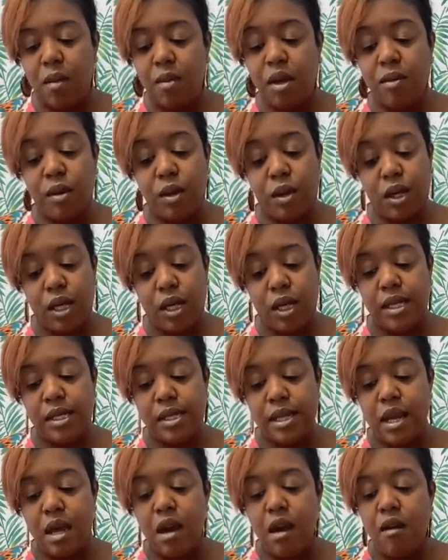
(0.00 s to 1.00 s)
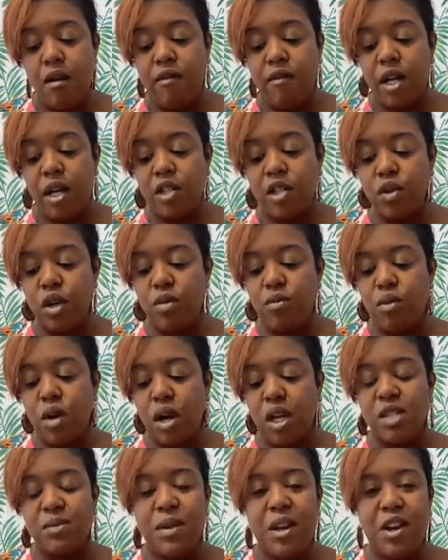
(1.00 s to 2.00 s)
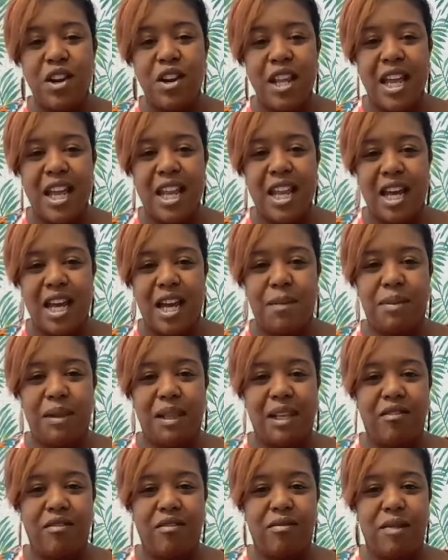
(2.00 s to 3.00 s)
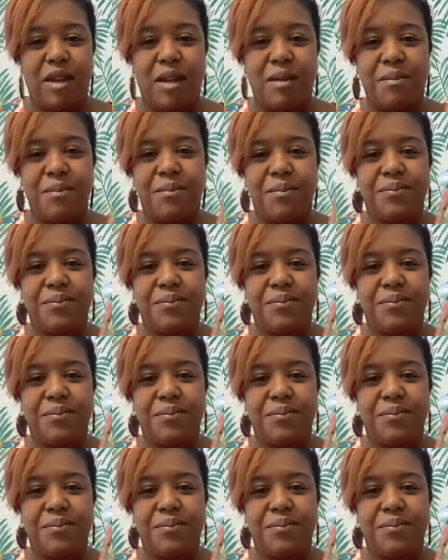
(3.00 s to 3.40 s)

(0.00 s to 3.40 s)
communities, fostering prosperity and upliftment.